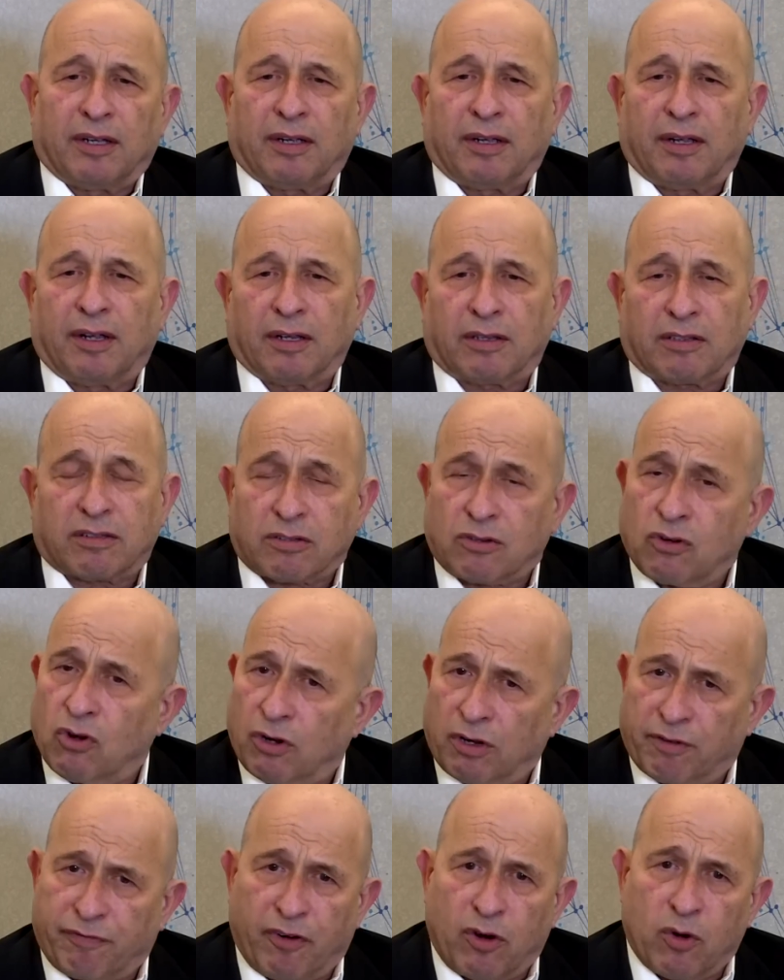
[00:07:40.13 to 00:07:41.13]
It's
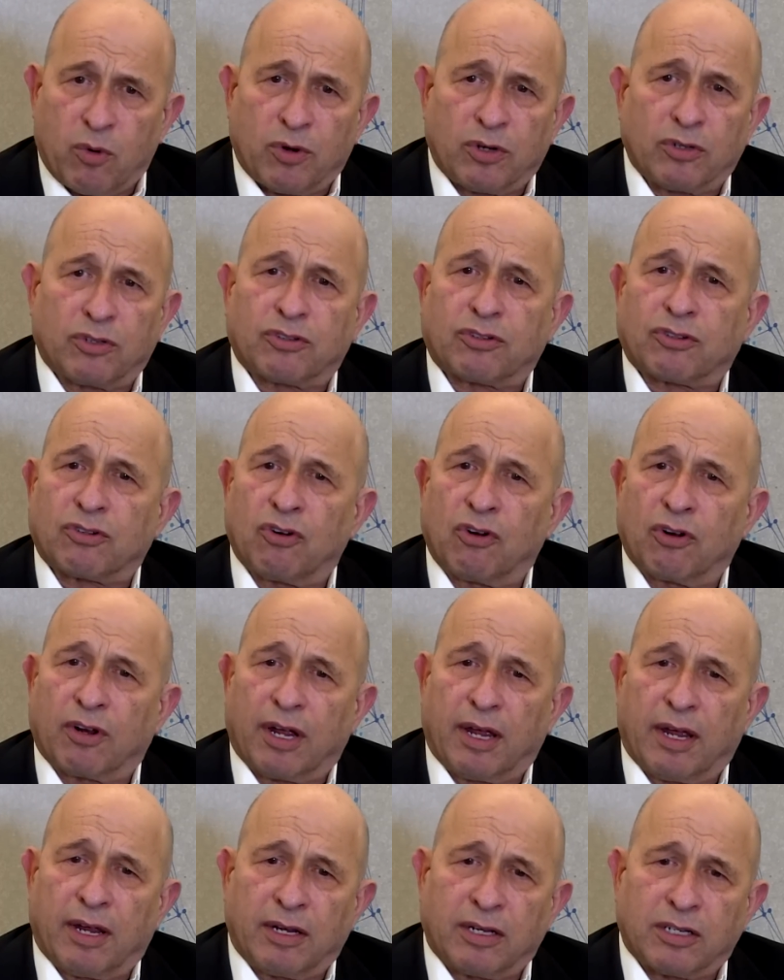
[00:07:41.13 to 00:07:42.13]
going forward, strong
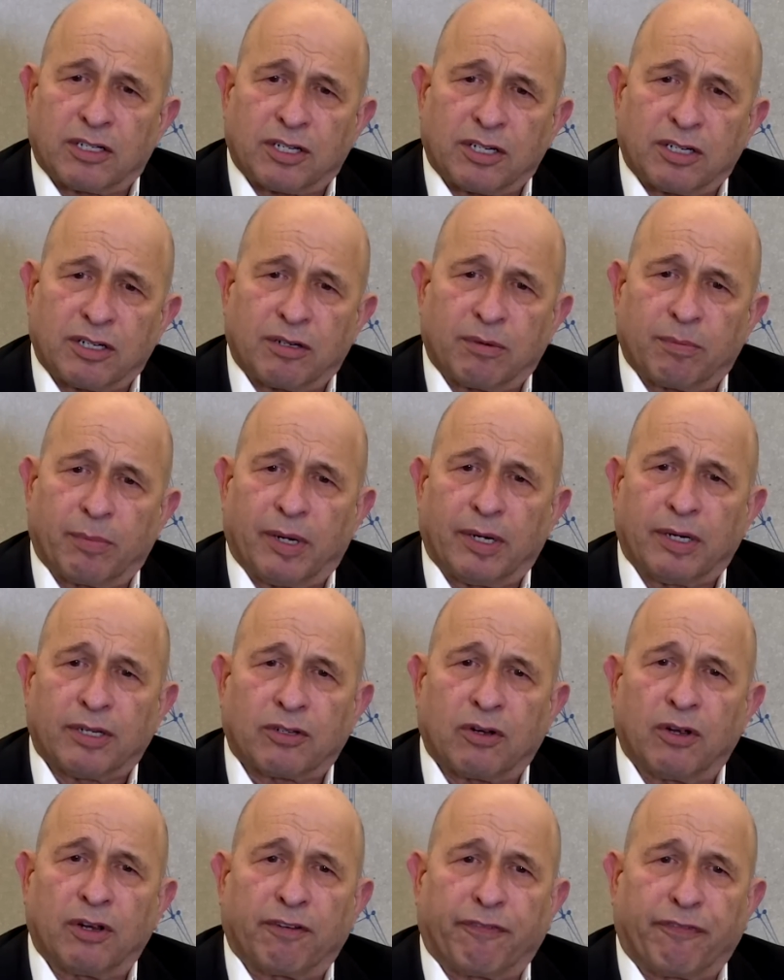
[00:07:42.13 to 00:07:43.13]
engine, but it's
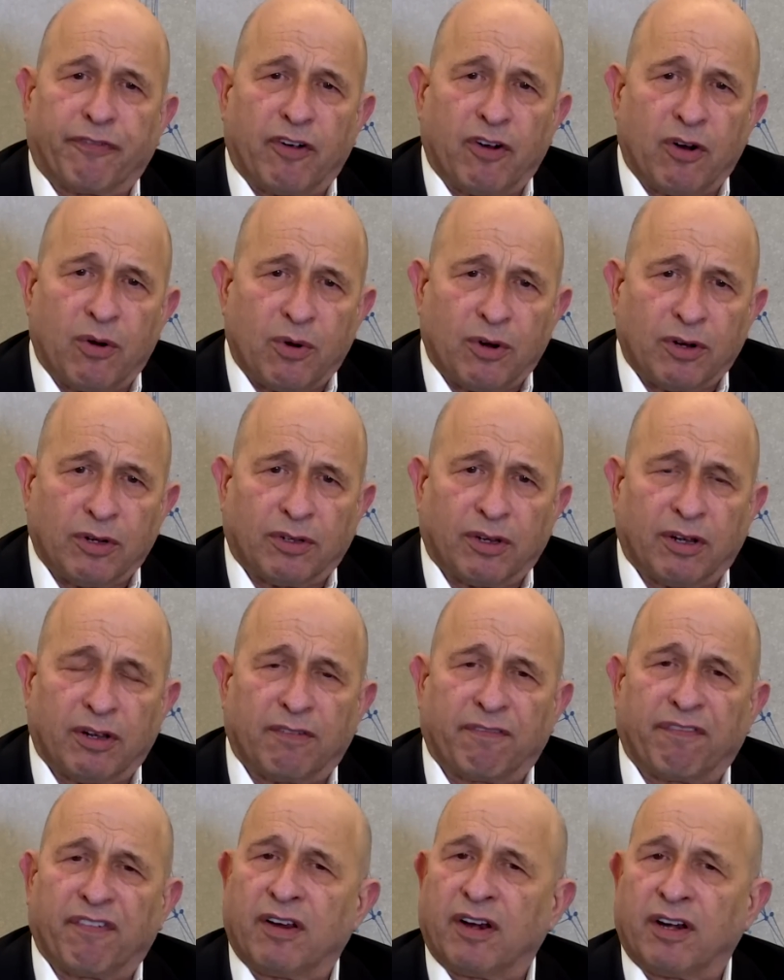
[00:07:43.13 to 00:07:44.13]
going forward
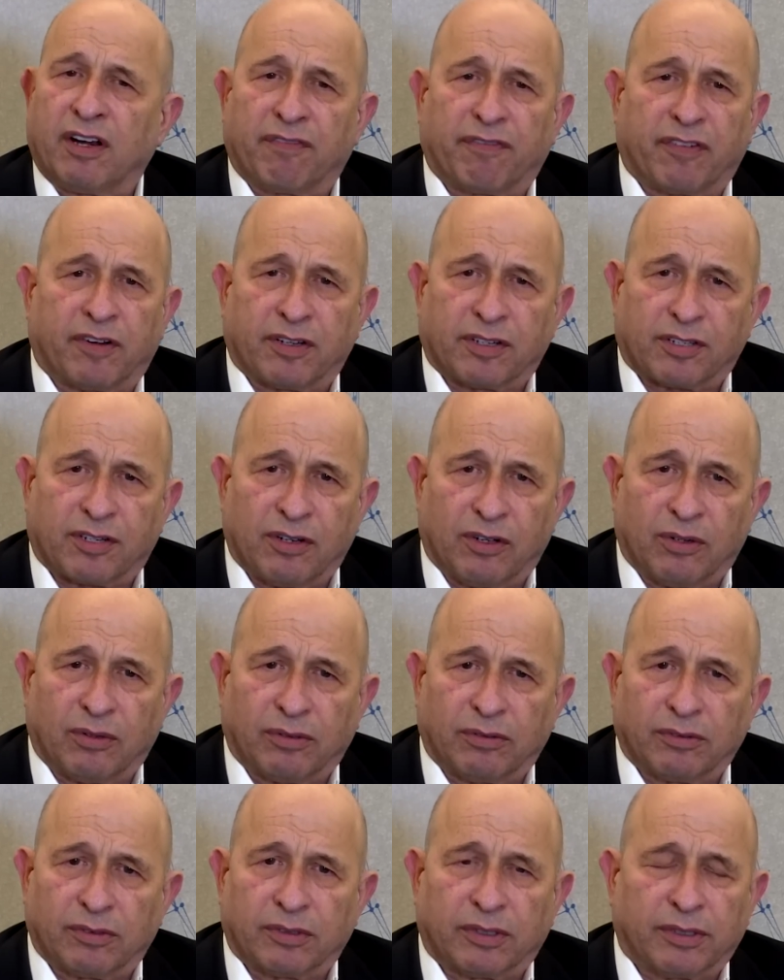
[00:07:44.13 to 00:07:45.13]
and very, very
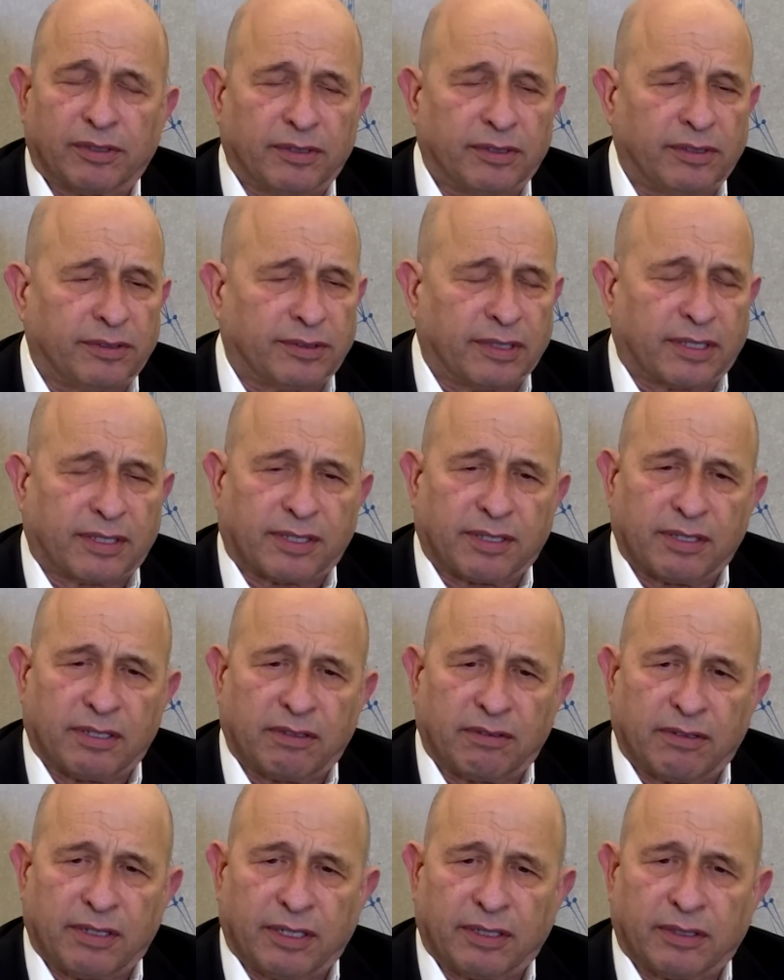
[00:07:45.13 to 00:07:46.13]
slow. Don't
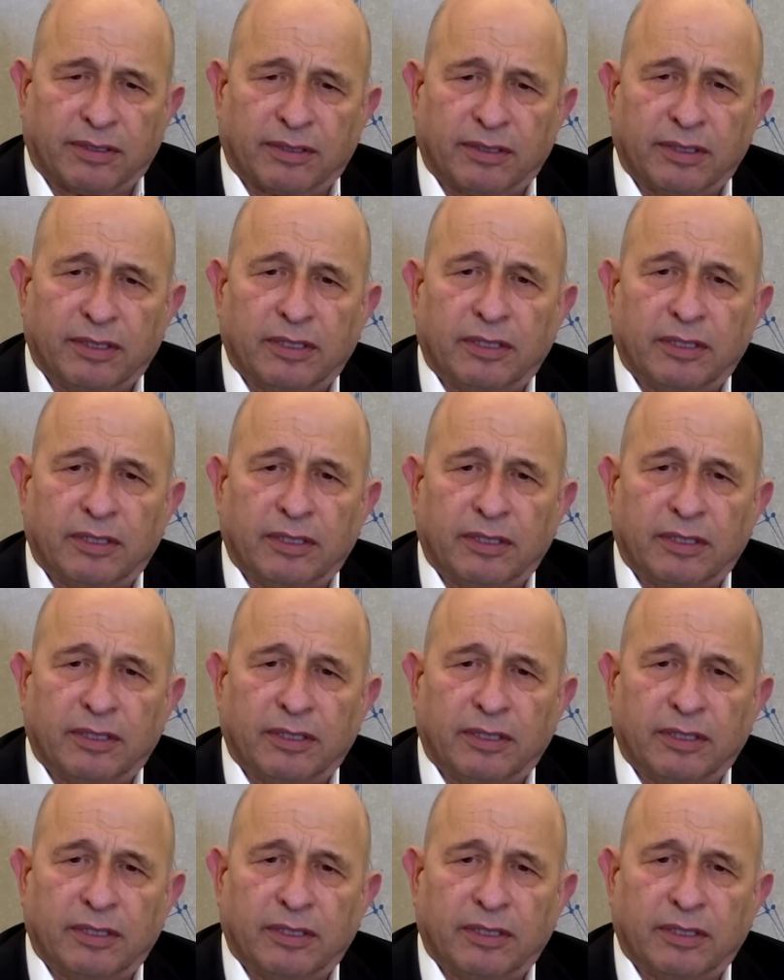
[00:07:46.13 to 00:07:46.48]
accelerate.